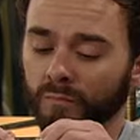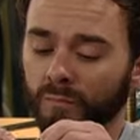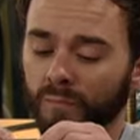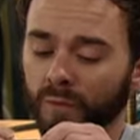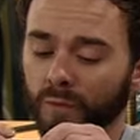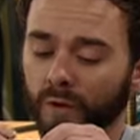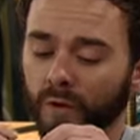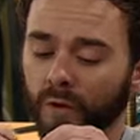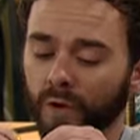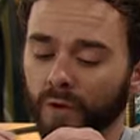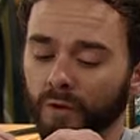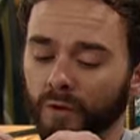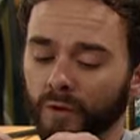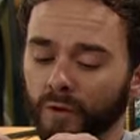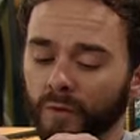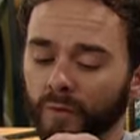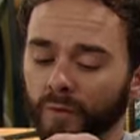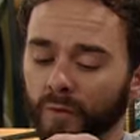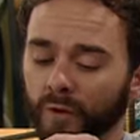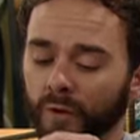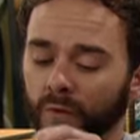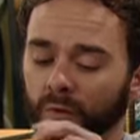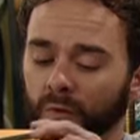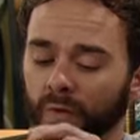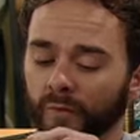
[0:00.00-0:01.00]
Well, I don't know
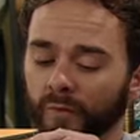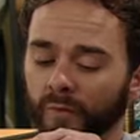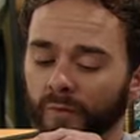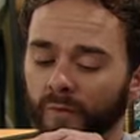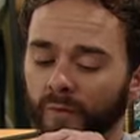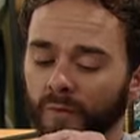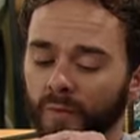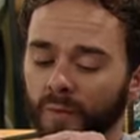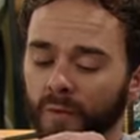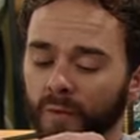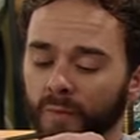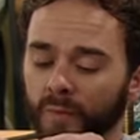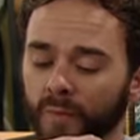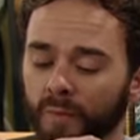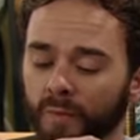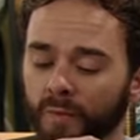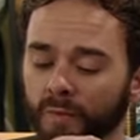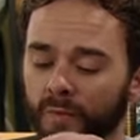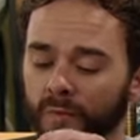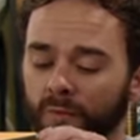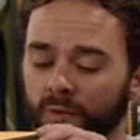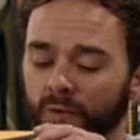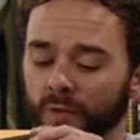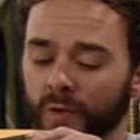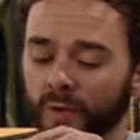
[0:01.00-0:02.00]
what you want from me, but
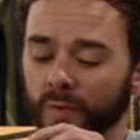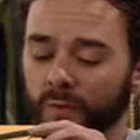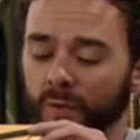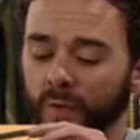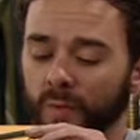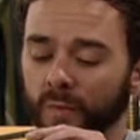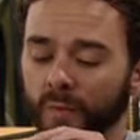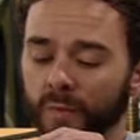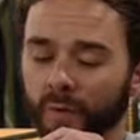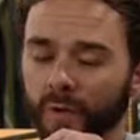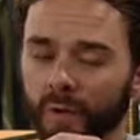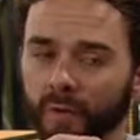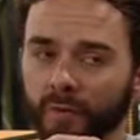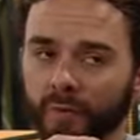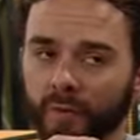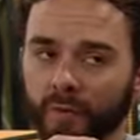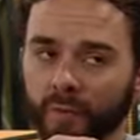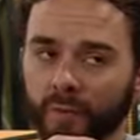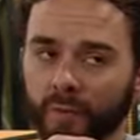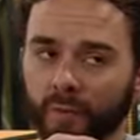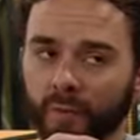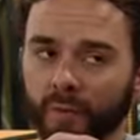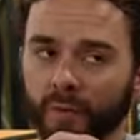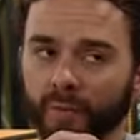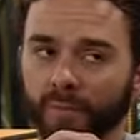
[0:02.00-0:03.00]
we just hurry up and get to
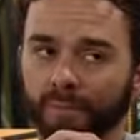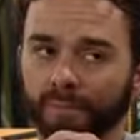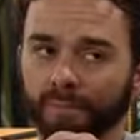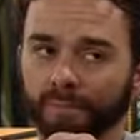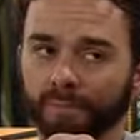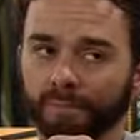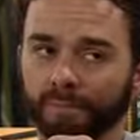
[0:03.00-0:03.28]
the point.